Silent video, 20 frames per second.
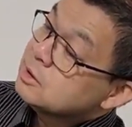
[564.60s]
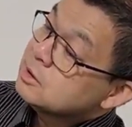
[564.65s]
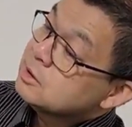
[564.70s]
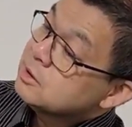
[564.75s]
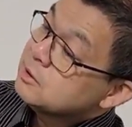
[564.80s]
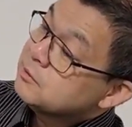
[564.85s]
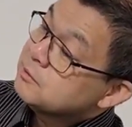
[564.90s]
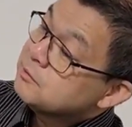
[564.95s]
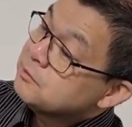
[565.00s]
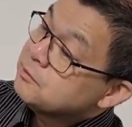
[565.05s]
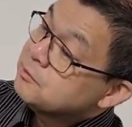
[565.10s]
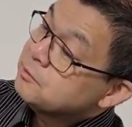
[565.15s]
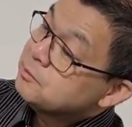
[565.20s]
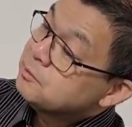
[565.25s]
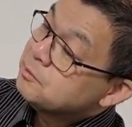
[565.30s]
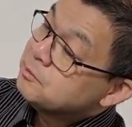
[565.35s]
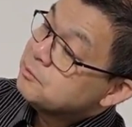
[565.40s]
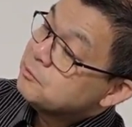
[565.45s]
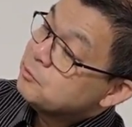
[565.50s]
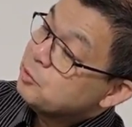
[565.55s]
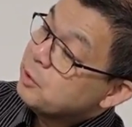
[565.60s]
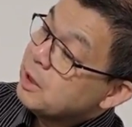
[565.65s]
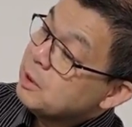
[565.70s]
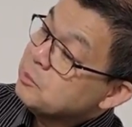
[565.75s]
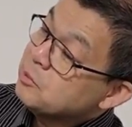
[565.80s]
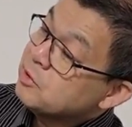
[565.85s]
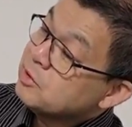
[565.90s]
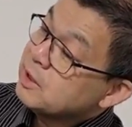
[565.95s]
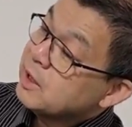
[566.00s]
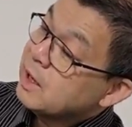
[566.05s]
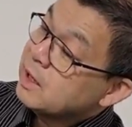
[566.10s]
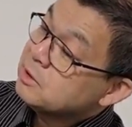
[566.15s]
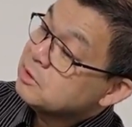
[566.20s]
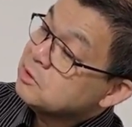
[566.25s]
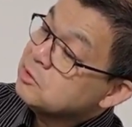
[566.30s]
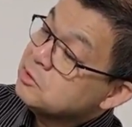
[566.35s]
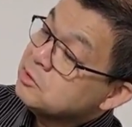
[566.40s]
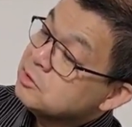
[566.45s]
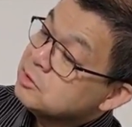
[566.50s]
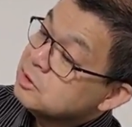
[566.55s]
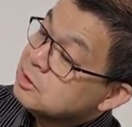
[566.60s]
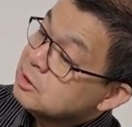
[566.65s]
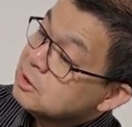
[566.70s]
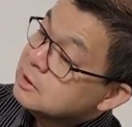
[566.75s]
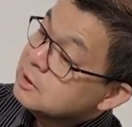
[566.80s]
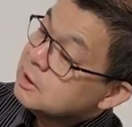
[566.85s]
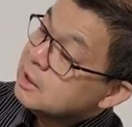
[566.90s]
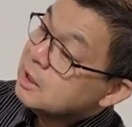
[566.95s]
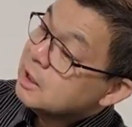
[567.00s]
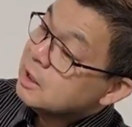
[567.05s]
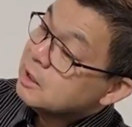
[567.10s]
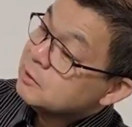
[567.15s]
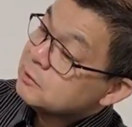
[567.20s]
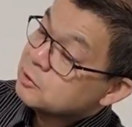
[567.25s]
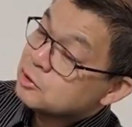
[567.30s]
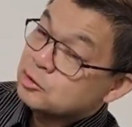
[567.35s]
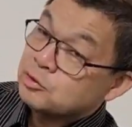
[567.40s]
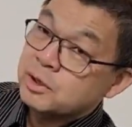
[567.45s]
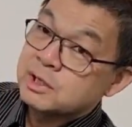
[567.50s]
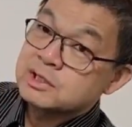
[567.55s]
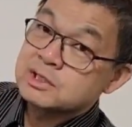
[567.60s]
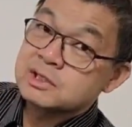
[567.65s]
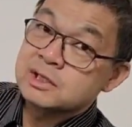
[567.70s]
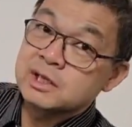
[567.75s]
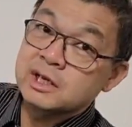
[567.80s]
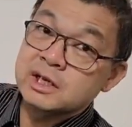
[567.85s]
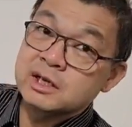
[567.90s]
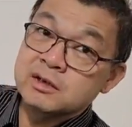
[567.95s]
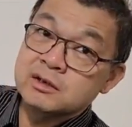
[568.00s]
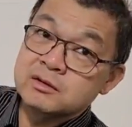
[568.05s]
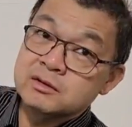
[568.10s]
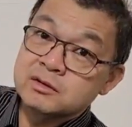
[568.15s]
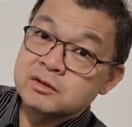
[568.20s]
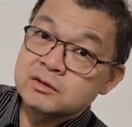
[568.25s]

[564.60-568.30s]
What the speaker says: the frame or the handle creates the